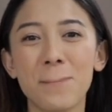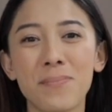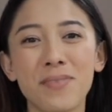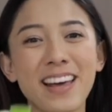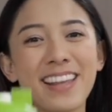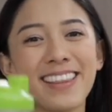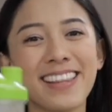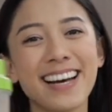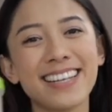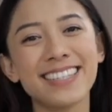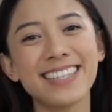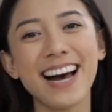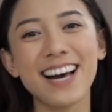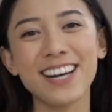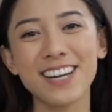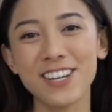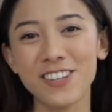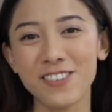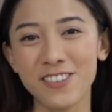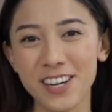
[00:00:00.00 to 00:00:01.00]
And that's how
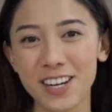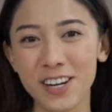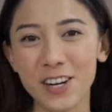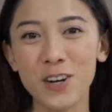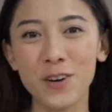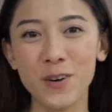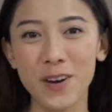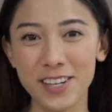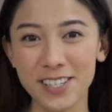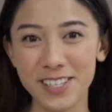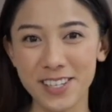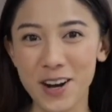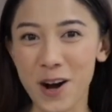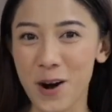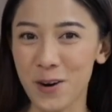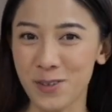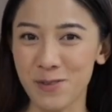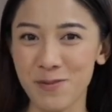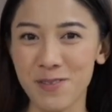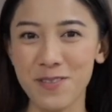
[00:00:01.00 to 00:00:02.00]
you drink Qenda
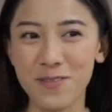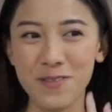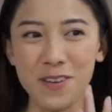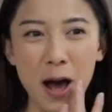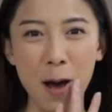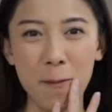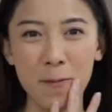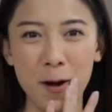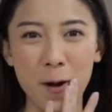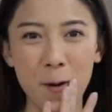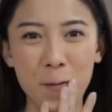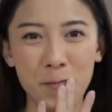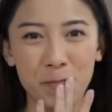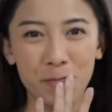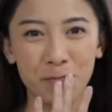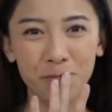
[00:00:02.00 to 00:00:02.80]
Ultimate Fibre.